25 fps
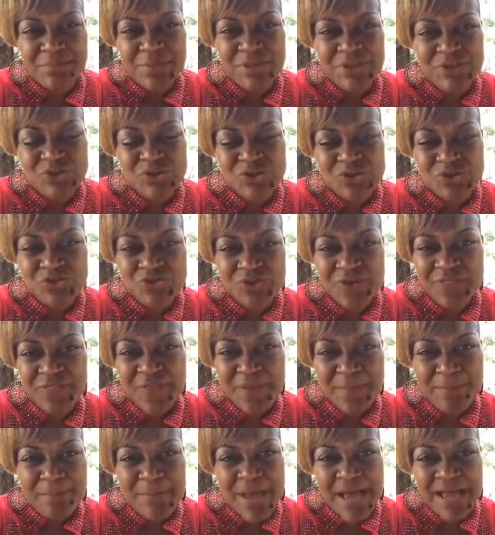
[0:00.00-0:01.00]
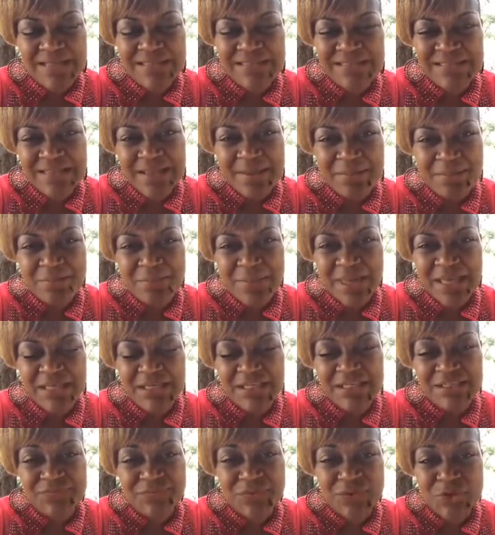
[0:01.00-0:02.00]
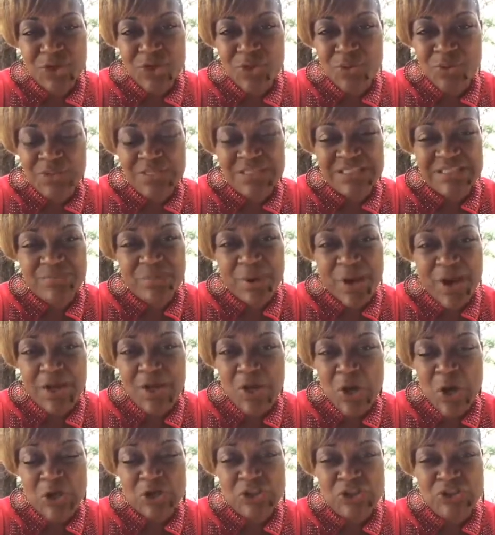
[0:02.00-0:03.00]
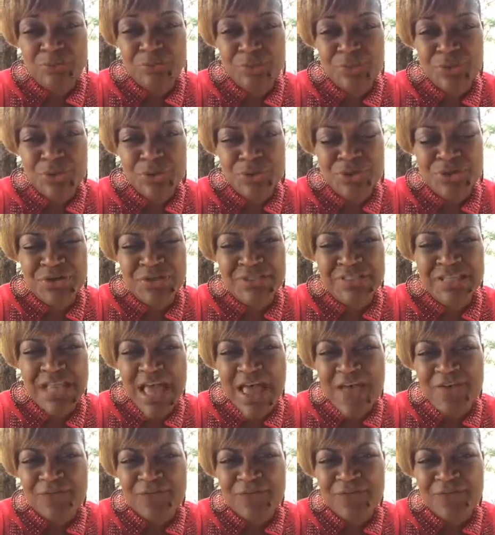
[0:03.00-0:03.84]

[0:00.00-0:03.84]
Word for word: mental strength, and mindset maintenance for new and aspiring entrepreneurs,